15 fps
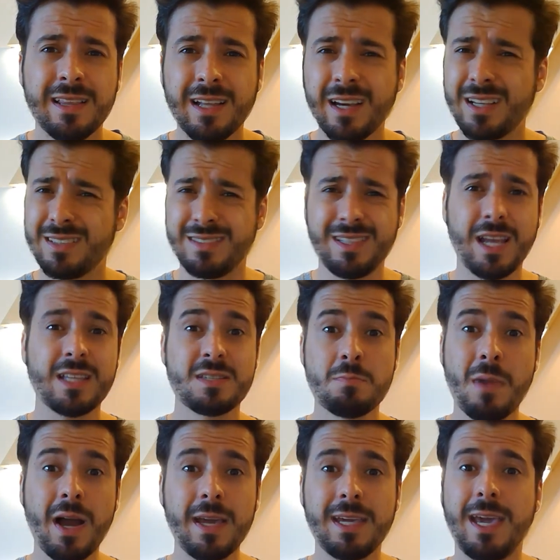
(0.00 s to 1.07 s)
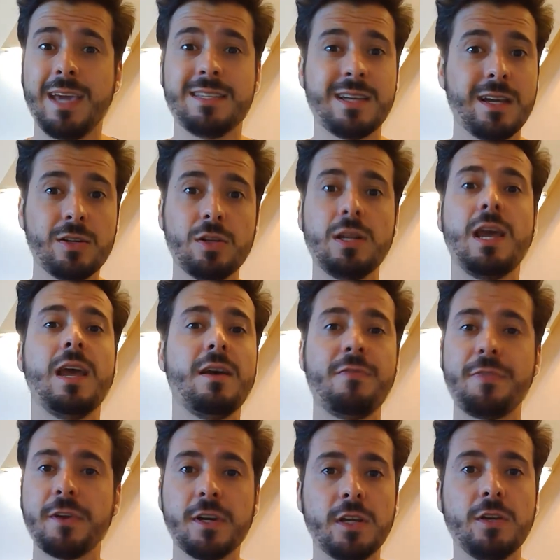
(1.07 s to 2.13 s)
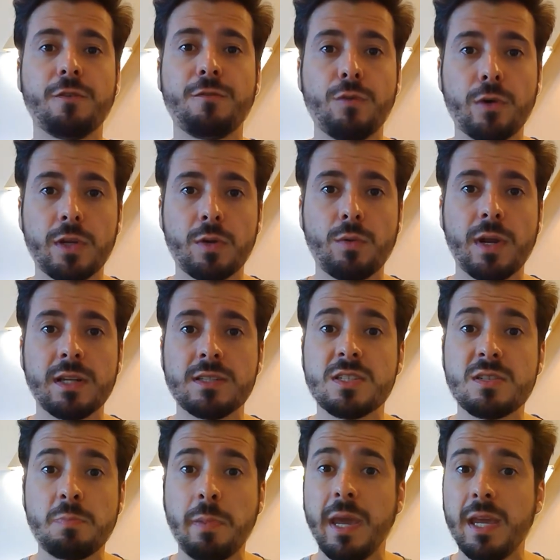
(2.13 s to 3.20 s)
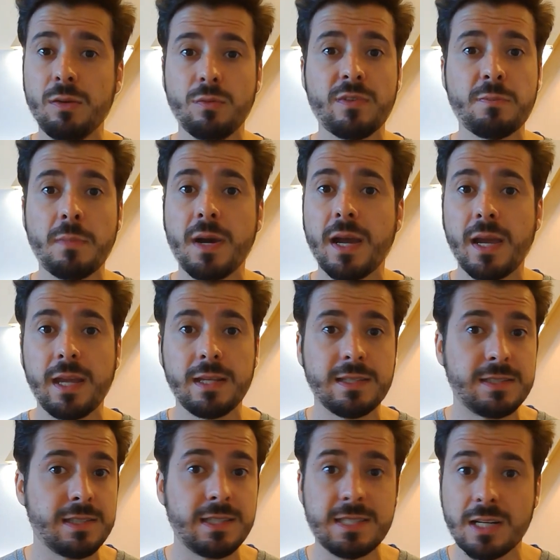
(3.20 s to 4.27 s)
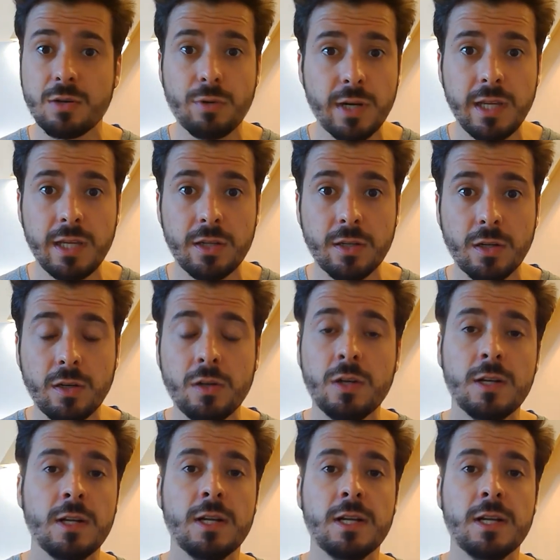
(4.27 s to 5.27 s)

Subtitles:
Like, that's my case. I don't have 30 or 40 grand to pay with my degree, you know?